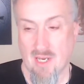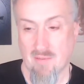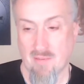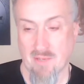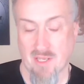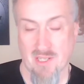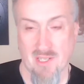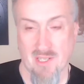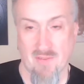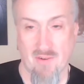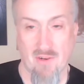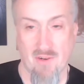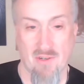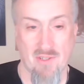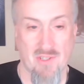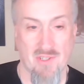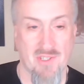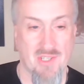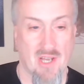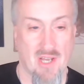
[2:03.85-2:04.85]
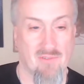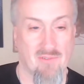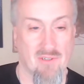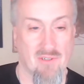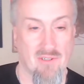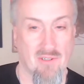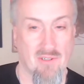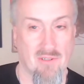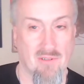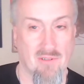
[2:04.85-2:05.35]
because I've heard
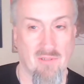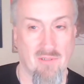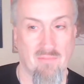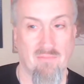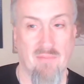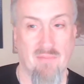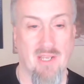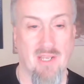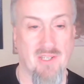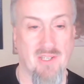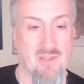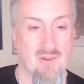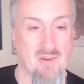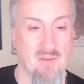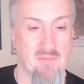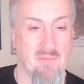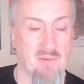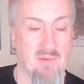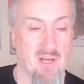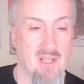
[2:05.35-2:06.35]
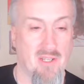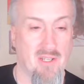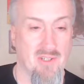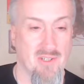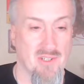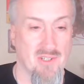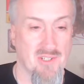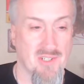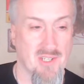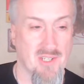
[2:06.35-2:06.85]
several mainstream
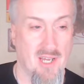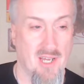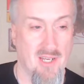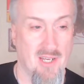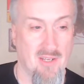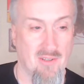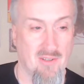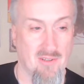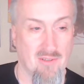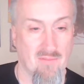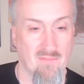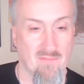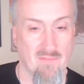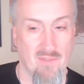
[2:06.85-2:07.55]
apologists kind of